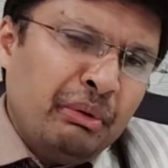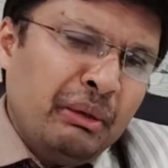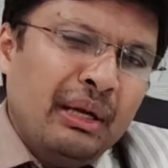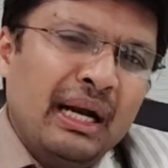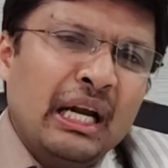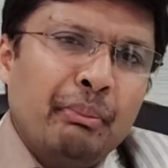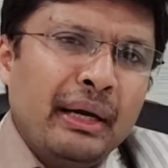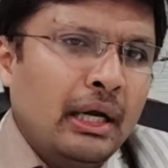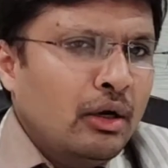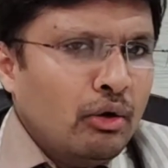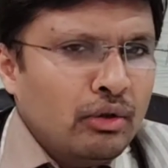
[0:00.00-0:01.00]
people are
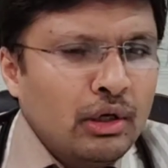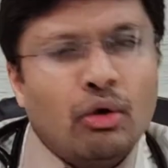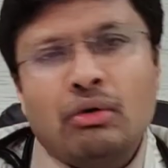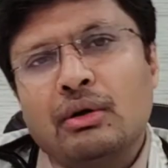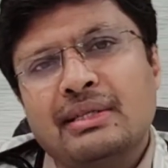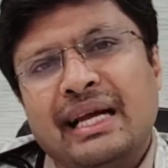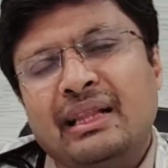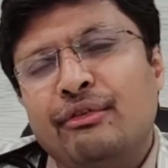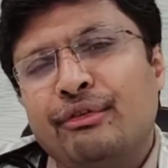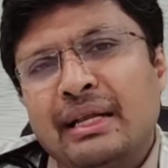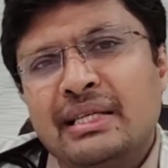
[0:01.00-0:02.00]
dependent on the doctors and
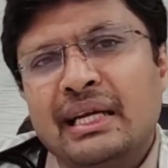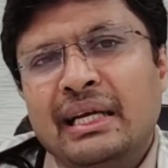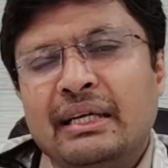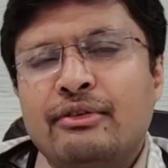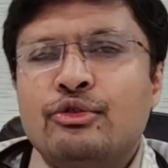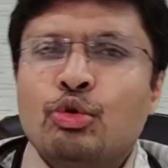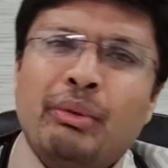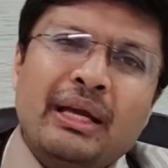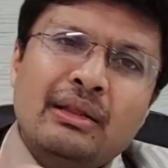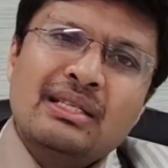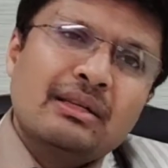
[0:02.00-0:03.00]
their friends and relatives to
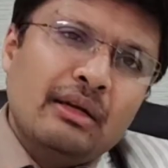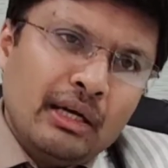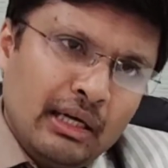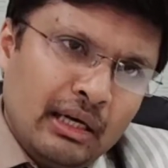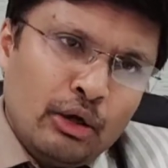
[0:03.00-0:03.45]
make this uh,